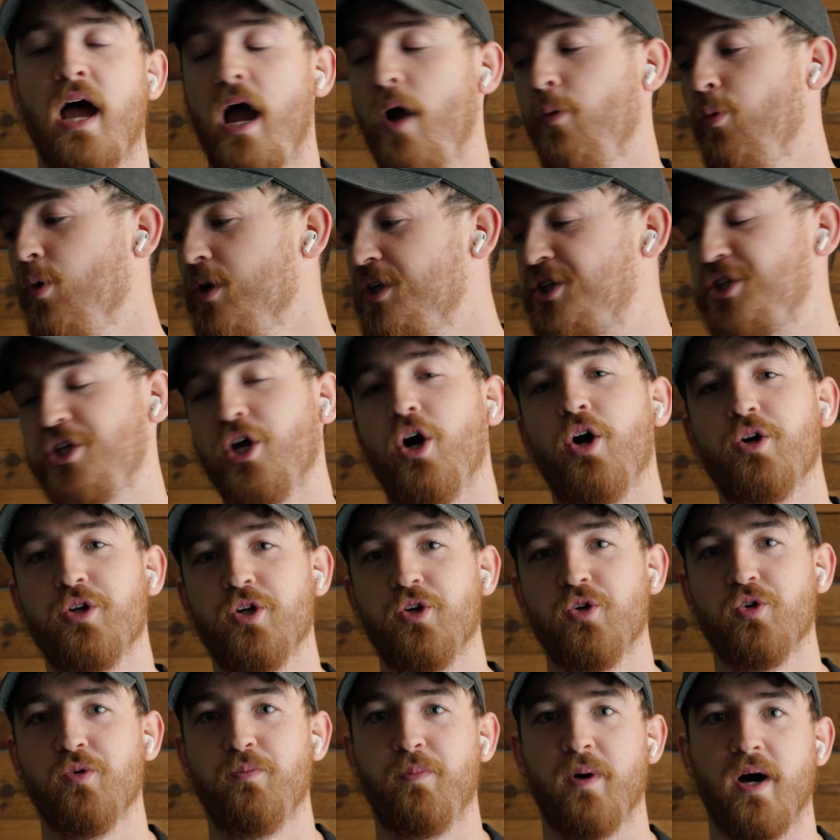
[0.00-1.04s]
I would show
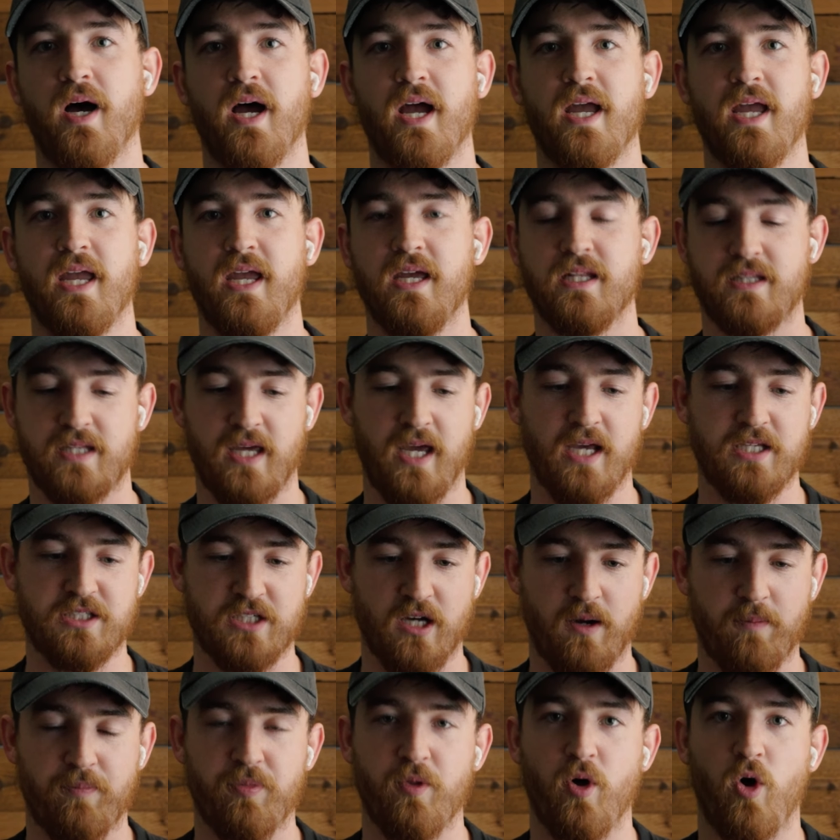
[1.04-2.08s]
you, but it
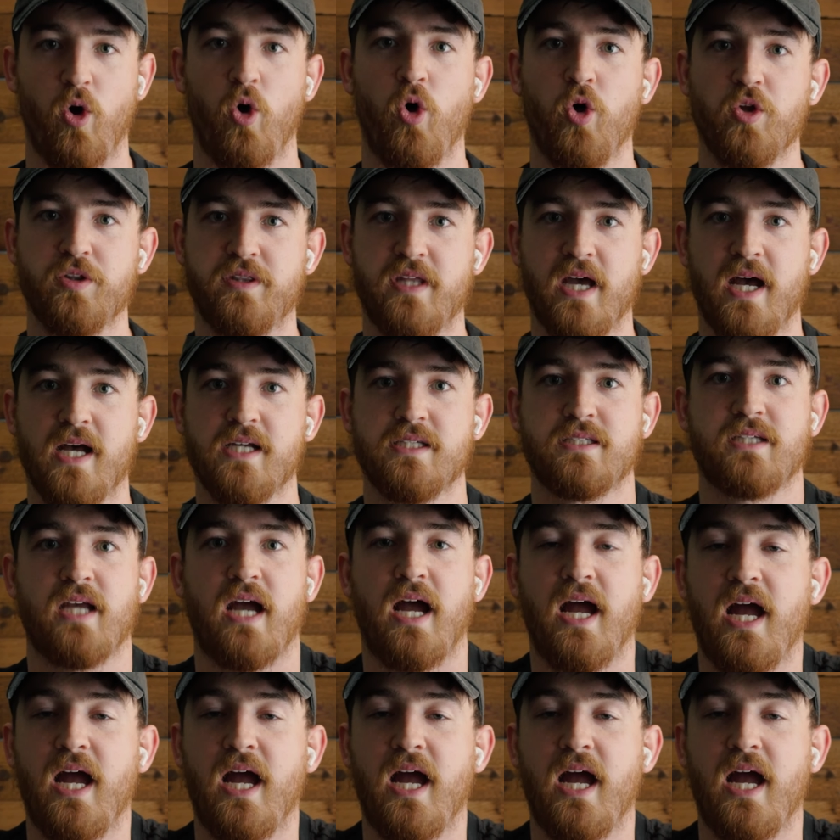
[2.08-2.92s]
takes up the whole desk.